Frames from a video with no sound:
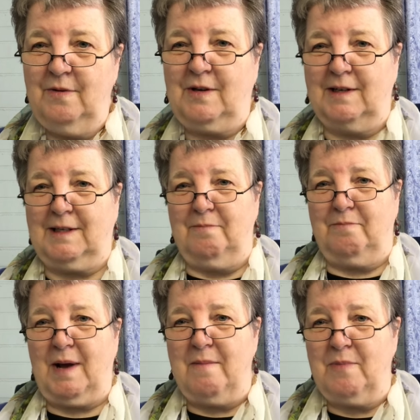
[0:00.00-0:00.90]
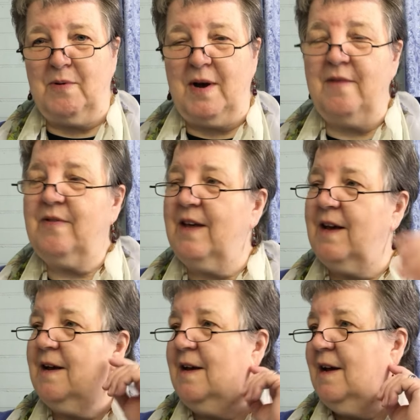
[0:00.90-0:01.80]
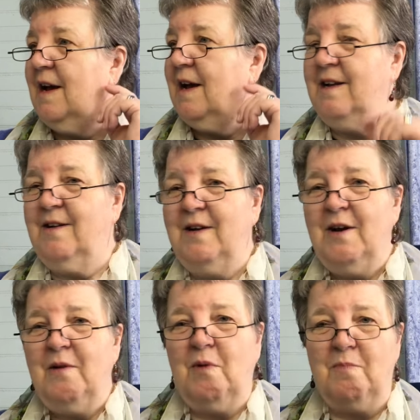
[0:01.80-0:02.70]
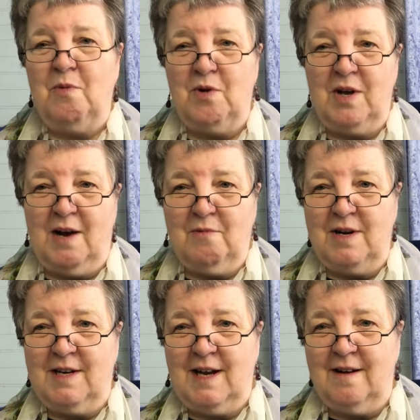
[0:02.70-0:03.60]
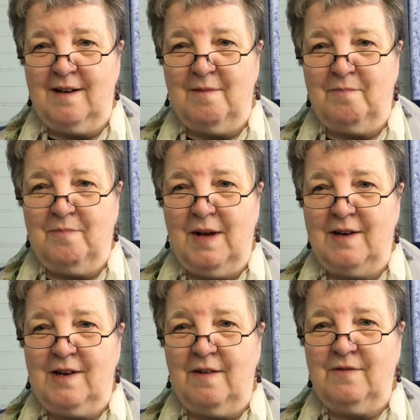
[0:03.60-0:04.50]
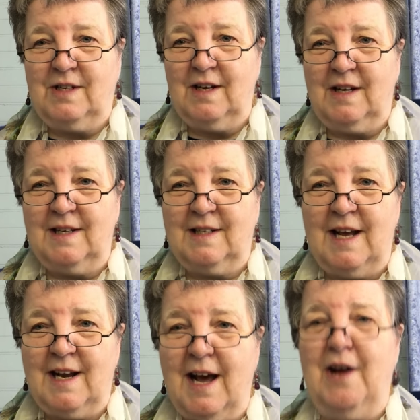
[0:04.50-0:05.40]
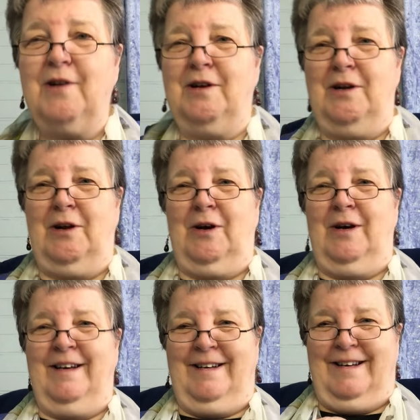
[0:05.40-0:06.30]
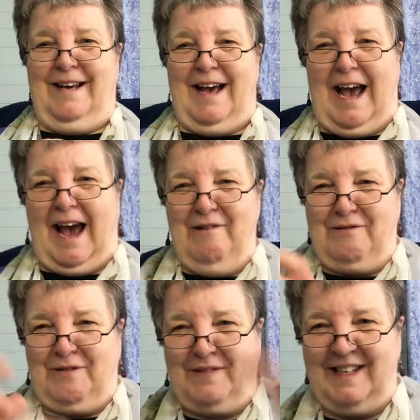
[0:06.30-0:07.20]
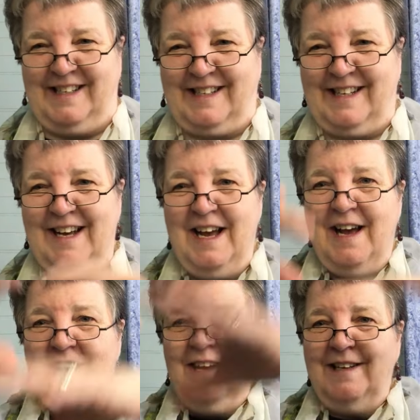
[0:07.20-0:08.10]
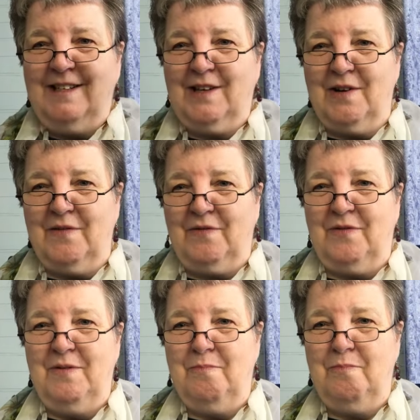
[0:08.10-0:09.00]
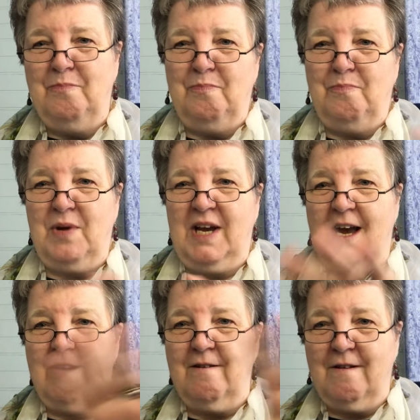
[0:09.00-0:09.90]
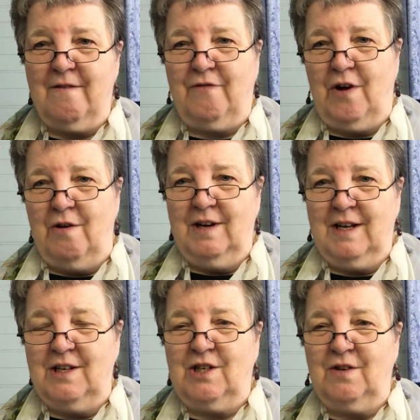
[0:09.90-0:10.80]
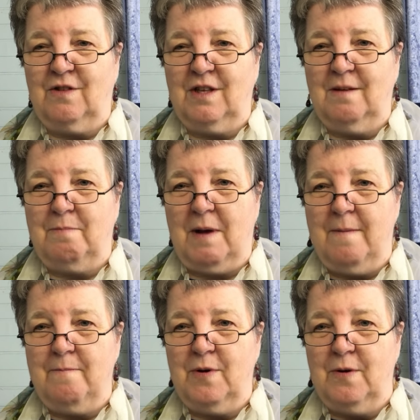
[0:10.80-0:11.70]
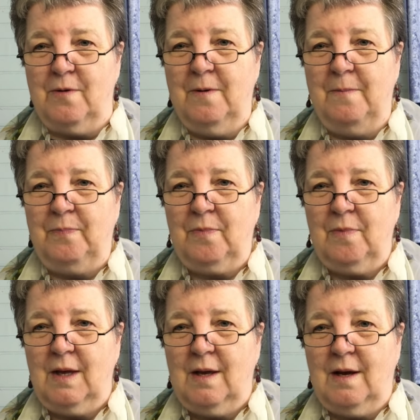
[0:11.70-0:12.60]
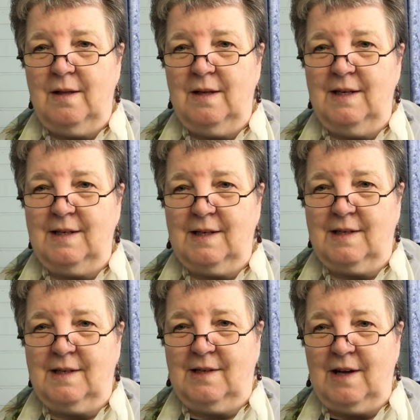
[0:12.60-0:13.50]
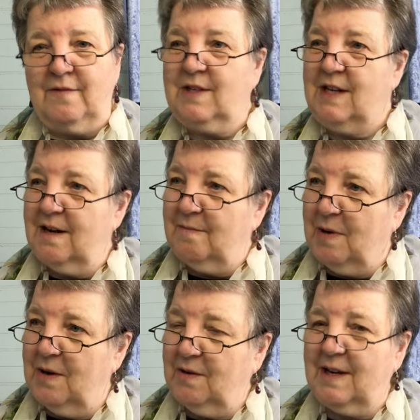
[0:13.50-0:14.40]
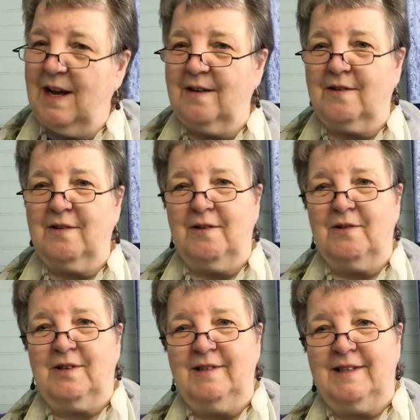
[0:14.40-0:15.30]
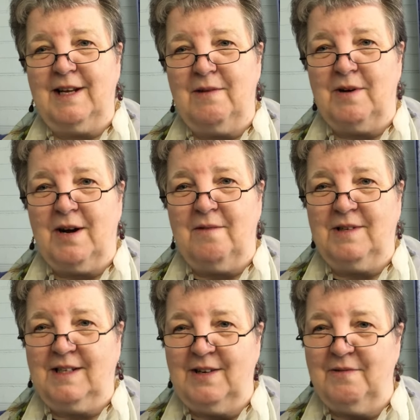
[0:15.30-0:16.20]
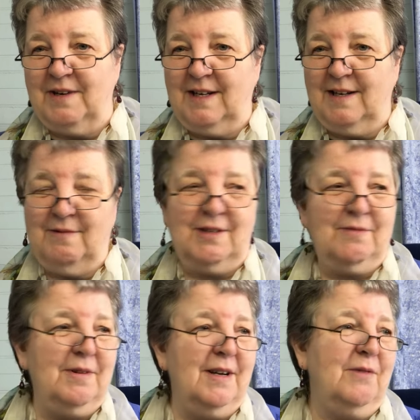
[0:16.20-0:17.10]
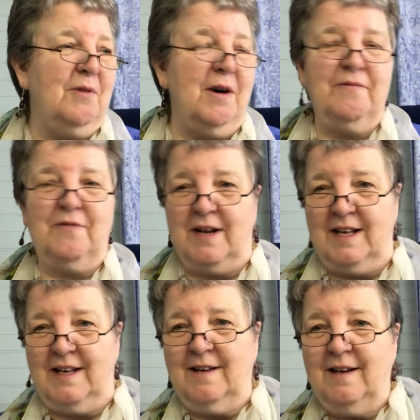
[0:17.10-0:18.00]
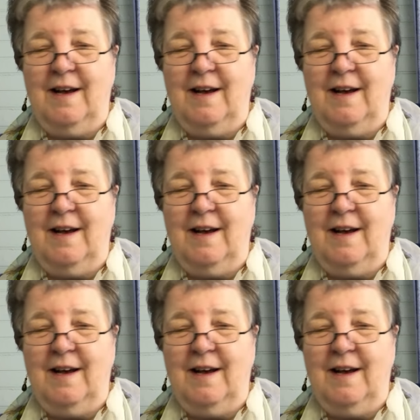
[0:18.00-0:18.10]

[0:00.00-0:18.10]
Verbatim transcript: We've got some bamboo out there. And one morning I went out and a, a dove stuck its head out, out of this sort of big area of foliage of the bamboo. And there's this dove's head poked out to look and see what I was doing. It was really quite funny.